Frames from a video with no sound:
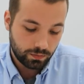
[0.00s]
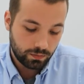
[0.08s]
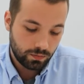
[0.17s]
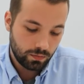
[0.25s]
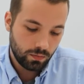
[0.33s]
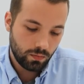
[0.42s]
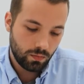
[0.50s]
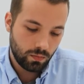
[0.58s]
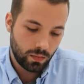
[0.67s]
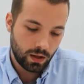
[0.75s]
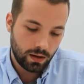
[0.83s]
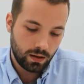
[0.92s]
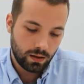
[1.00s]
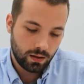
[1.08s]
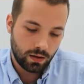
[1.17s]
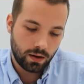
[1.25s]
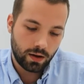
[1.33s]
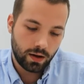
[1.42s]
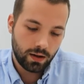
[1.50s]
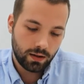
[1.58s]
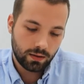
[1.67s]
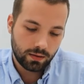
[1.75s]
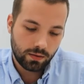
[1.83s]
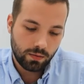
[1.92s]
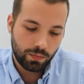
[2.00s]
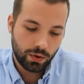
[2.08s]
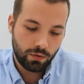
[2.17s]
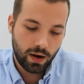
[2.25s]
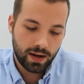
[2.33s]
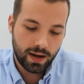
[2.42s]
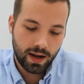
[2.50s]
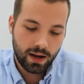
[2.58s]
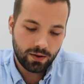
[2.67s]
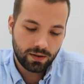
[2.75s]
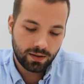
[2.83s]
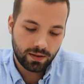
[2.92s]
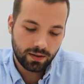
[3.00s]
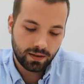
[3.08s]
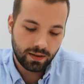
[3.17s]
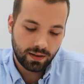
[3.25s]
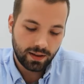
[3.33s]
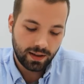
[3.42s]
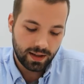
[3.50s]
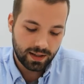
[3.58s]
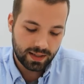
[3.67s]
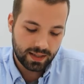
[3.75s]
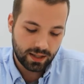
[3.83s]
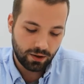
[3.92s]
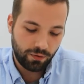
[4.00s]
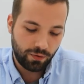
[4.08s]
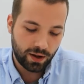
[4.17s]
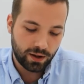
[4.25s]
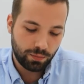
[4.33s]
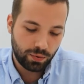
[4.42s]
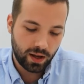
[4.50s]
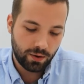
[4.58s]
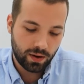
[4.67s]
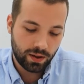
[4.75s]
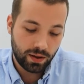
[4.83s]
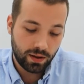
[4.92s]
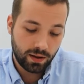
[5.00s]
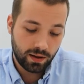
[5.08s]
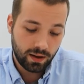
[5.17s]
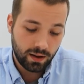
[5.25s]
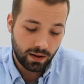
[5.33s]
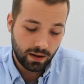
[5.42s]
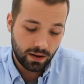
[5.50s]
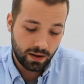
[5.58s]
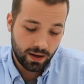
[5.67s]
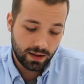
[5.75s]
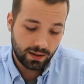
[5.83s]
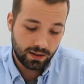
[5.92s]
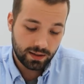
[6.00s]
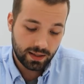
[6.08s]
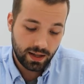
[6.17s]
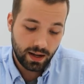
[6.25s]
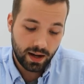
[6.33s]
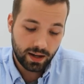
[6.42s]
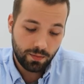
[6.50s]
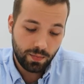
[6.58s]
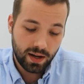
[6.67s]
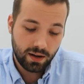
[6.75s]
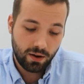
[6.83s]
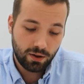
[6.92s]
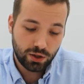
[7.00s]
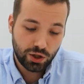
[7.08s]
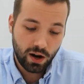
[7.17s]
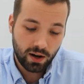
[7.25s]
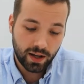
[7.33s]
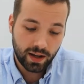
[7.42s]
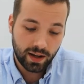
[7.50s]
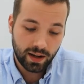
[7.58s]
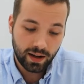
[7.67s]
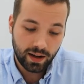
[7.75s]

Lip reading: All right? But right now, it's still fun to play with. All right? See, I can make it all chalky.